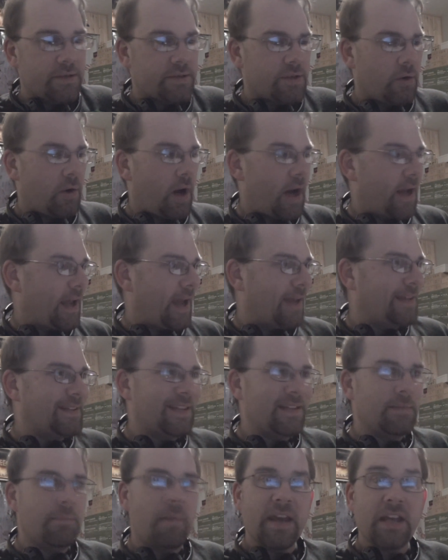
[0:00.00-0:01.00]
So I
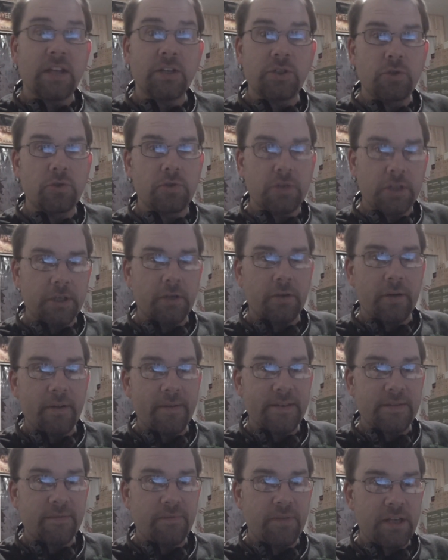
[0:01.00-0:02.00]
didn't make it too clear in
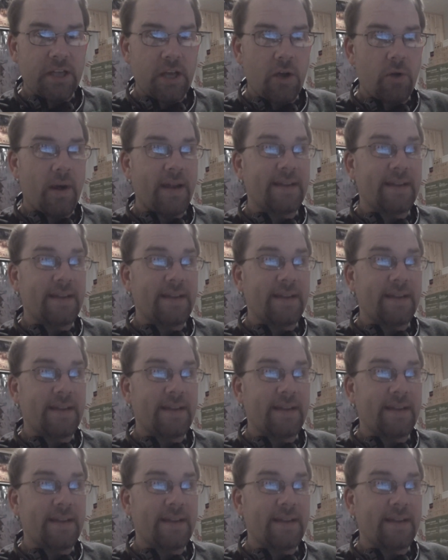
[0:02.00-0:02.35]
this video